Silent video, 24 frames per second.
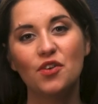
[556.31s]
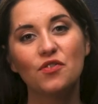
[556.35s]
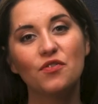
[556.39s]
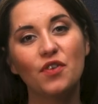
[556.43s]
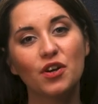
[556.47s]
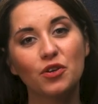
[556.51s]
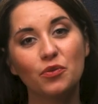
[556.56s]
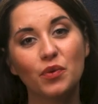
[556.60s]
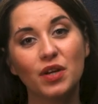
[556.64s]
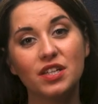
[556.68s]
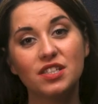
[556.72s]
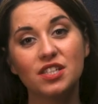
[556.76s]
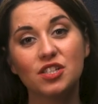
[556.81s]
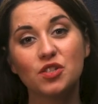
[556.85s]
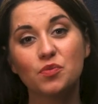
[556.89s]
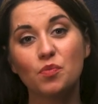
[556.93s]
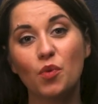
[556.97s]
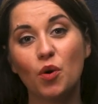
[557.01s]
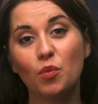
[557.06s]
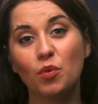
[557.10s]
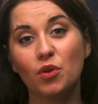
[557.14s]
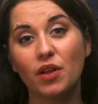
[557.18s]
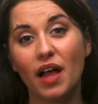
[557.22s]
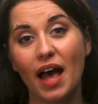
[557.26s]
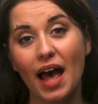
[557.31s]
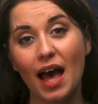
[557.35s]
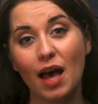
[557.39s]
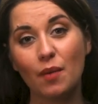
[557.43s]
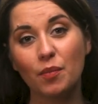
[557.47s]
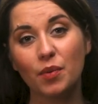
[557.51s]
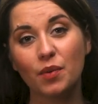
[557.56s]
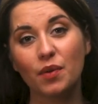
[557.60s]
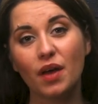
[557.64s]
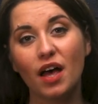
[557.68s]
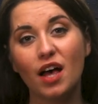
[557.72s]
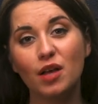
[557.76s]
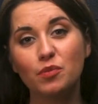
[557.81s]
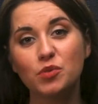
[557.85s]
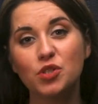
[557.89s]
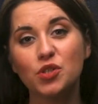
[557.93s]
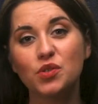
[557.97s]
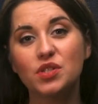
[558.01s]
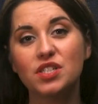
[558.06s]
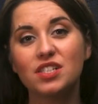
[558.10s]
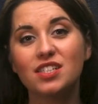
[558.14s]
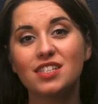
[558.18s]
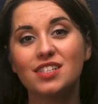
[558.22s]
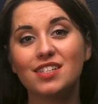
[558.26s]
Funraise's mobile app helps
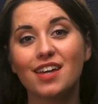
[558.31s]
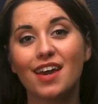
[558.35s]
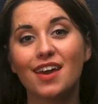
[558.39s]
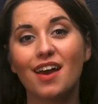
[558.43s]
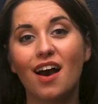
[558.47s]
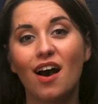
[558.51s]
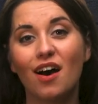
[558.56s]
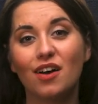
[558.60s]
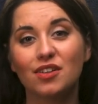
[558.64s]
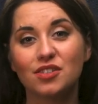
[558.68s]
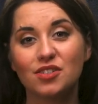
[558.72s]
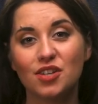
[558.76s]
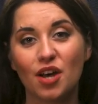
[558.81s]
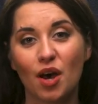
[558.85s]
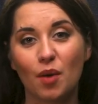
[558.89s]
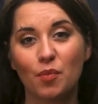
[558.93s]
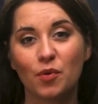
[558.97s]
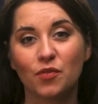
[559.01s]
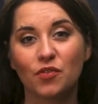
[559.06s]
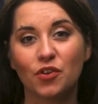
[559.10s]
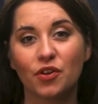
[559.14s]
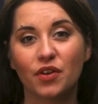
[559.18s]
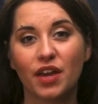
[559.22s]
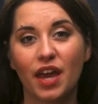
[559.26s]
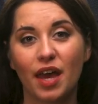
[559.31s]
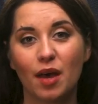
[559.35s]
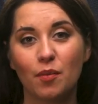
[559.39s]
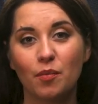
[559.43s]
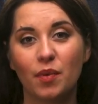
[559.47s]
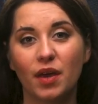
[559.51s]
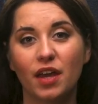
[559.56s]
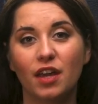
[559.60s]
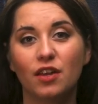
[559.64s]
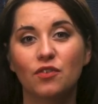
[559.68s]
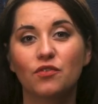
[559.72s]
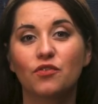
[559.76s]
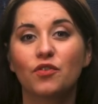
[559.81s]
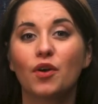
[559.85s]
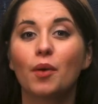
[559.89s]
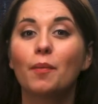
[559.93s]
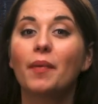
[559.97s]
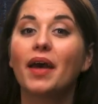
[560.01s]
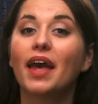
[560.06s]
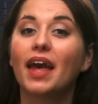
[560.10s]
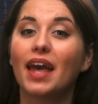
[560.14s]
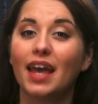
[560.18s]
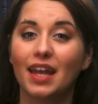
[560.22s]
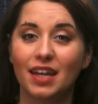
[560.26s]
you to stay on top of your campaign
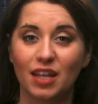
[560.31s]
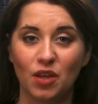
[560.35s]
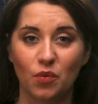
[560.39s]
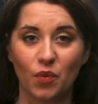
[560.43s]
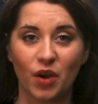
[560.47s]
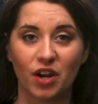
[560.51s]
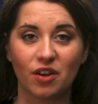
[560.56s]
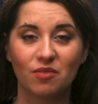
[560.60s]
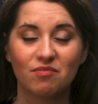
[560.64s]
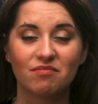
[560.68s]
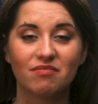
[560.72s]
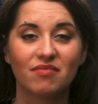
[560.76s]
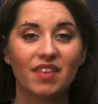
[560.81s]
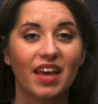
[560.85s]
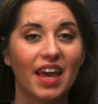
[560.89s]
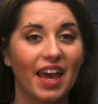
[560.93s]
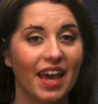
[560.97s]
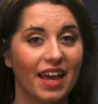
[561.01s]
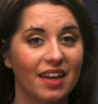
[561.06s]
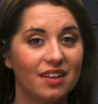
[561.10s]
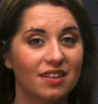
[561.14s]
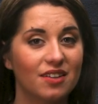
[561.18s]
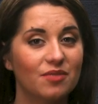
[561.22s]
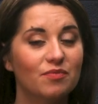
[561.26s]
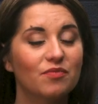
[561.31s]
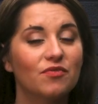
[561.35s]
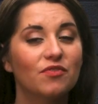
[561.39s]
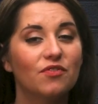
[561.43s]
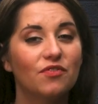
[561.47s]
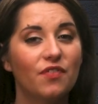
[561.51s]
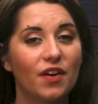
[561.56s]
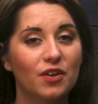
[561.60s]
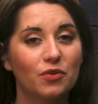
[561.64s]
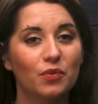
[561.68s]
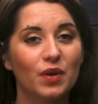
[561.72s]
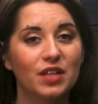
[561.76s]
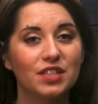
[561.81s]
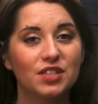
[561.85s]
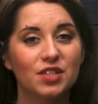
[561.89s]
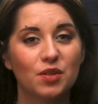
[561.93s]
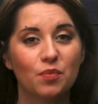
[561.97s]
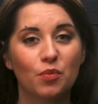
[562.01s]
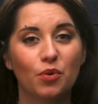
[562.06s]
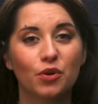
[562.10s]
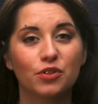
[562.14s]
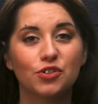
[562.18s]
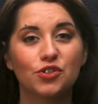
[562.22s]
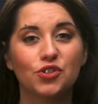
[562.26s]
from anywhere. And Funraise
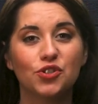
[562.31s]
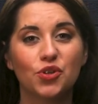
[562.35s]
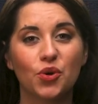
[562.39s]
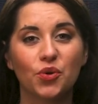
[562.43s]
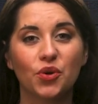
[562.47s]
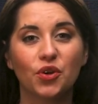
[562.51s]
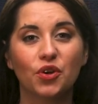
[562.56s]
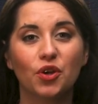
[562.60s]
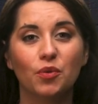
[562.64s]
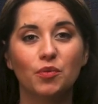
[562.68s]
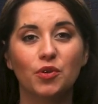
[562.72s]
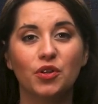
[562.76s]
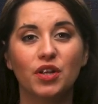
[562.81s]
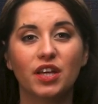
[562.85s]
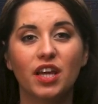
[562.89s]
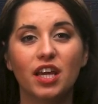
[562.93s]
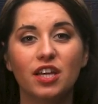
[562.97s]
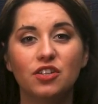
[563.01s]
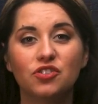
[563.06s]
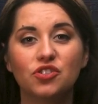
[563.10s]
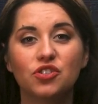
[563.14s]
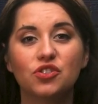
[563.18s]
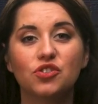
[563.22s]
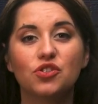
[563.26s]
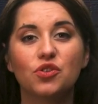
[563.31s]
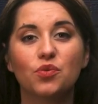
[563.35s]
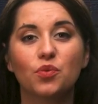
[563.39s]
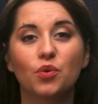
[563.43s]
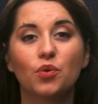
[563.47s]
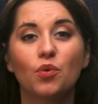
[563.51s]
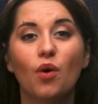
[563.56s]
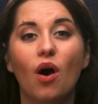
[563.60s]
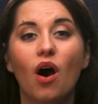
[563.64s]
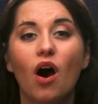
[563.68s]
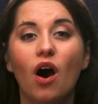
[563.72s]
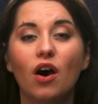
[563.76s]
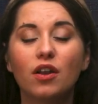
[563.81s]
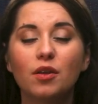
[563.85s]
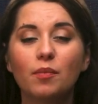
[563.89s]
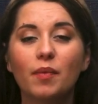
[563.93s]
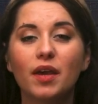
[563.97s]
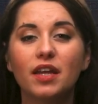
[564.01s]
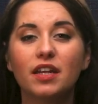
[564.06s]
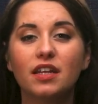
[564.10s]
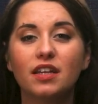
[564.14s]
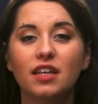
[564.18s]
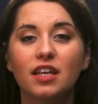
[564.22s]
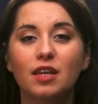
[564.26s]
supports donor communications through
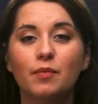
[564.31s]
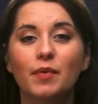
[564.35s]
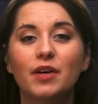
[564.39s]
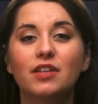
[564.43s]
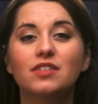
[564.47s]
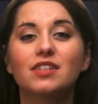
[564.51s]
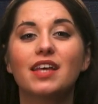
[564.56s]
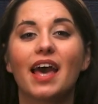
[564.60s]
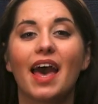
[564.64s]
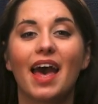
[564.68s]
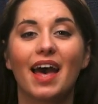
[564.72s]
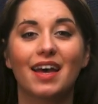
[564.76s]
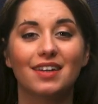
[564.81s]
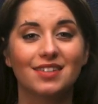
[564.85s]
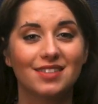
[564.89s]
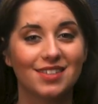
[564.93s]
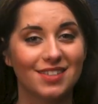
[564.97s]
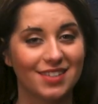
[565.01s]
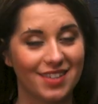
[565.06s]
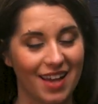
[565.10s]
automated emails and